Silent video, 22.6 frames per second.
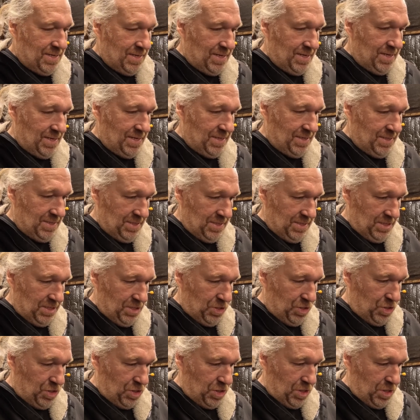
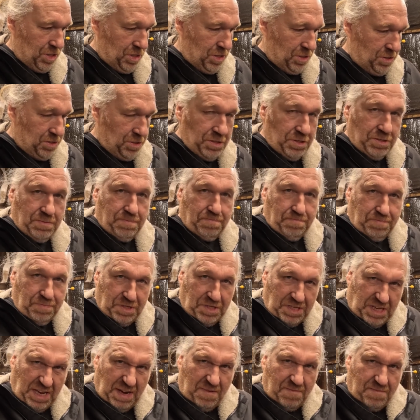and just
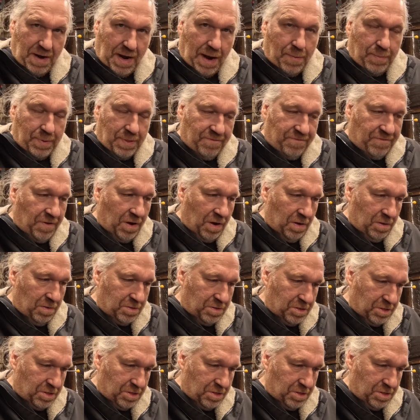skipped round with the file,